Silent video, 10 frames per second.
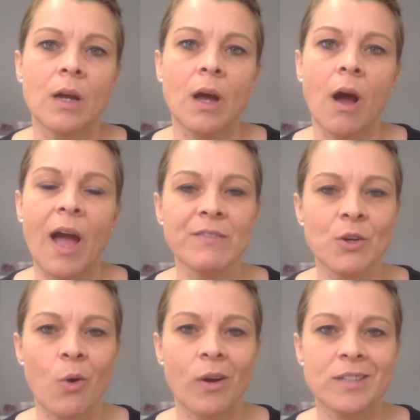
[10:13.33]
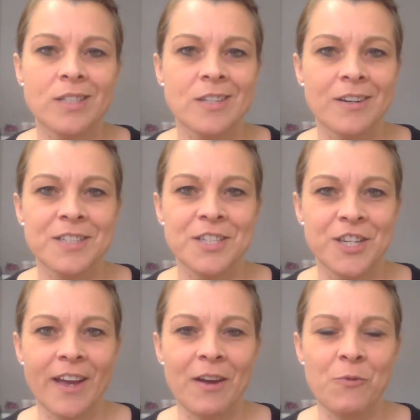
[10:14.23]
I haven't quite
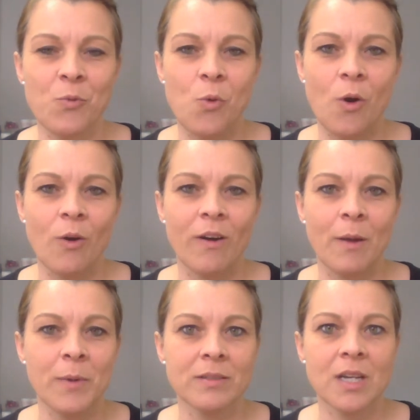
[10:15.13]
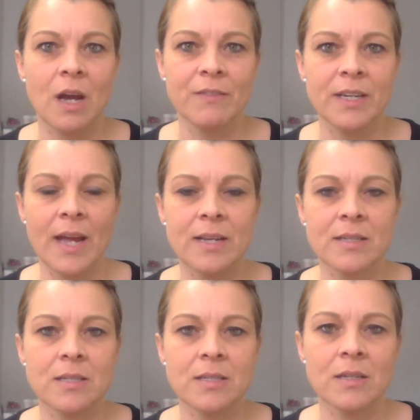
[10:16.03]
decided yet what I'm going to cover
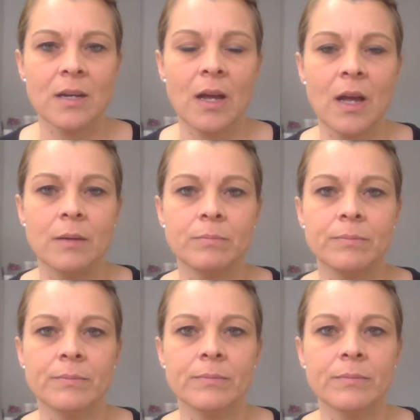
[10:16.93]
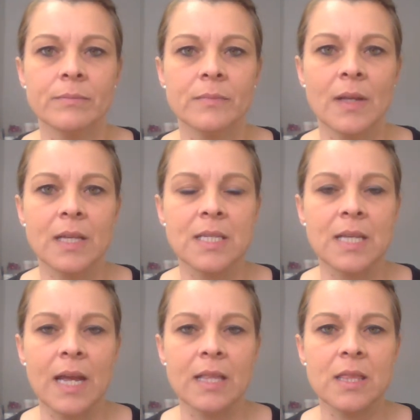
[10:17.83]
next. As I
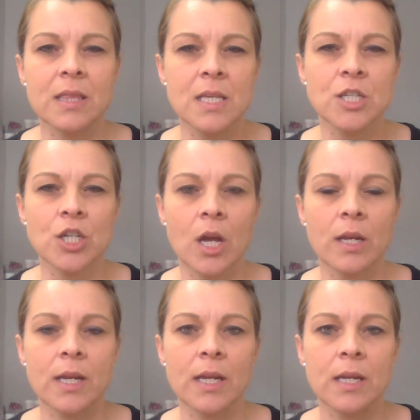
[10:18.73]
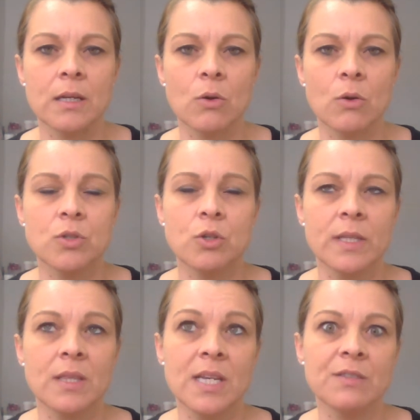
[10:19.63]
say, these
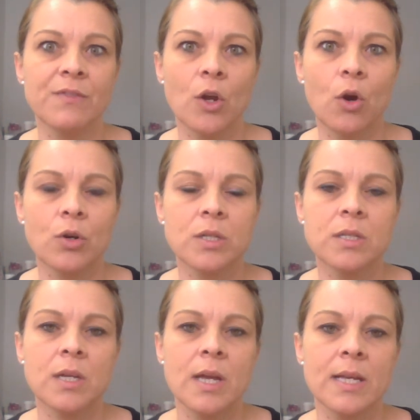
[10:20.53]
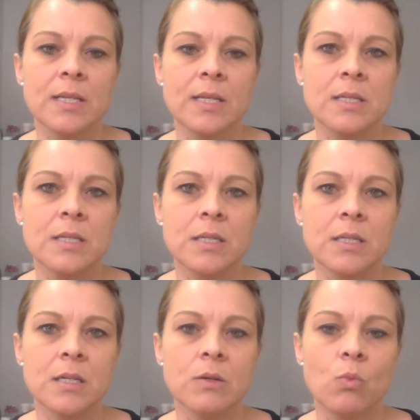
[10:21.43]
vlogs is
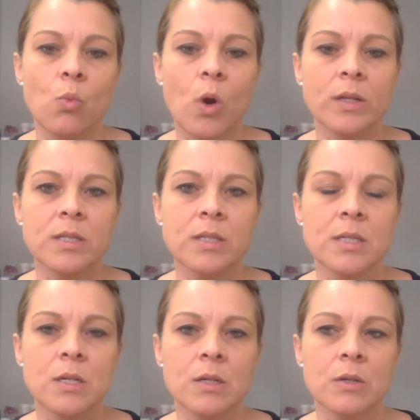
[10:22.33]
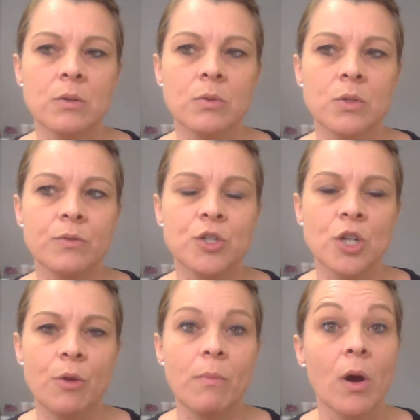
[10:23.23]
one to sort of
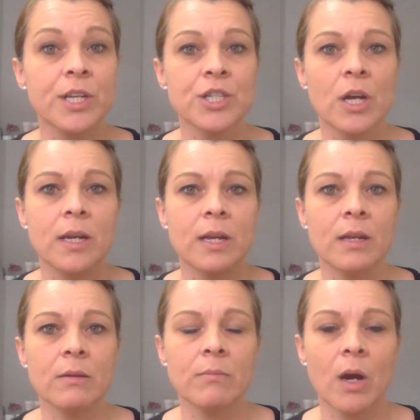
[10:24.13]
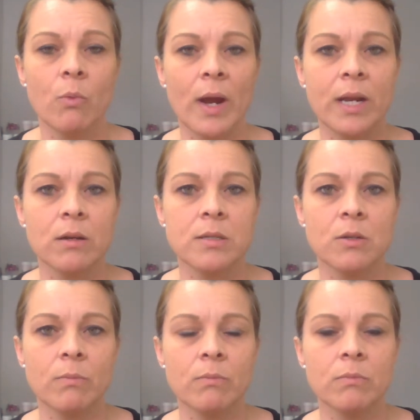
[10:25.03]
show my journey, my weight loss
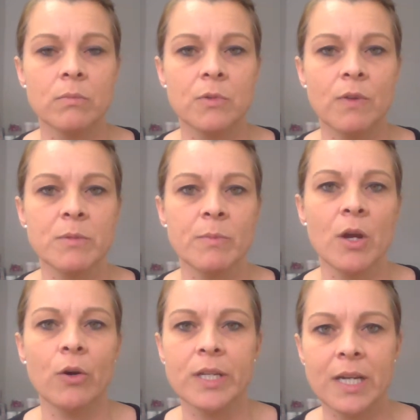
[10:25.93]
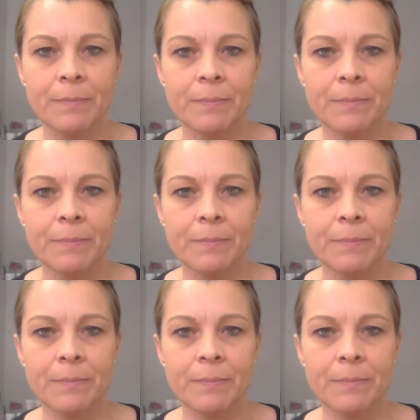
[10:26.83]
on the run up to my holiday,